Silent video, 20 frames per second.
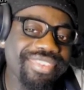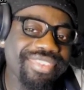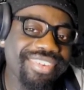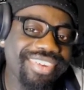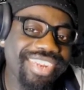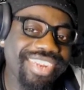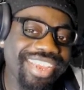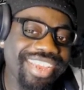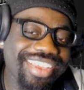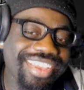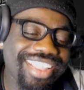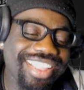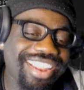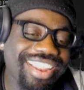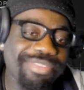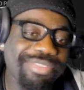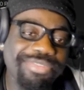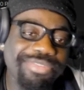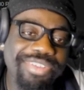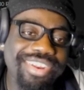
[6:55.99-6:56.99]
or not, because I
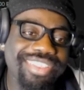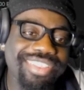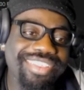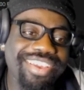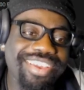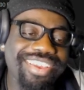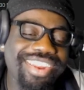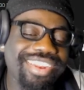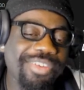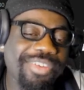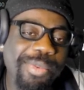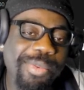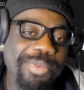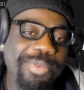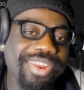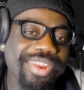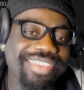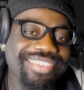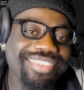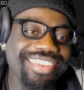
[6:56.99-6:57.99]
lost my train of thought and I don't
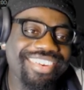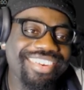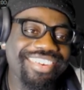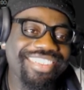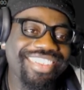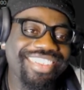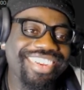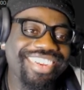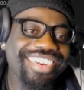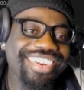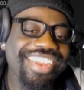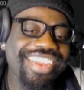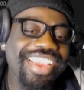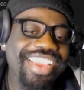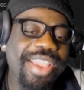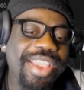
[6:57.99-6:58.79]
remember what I said earlier.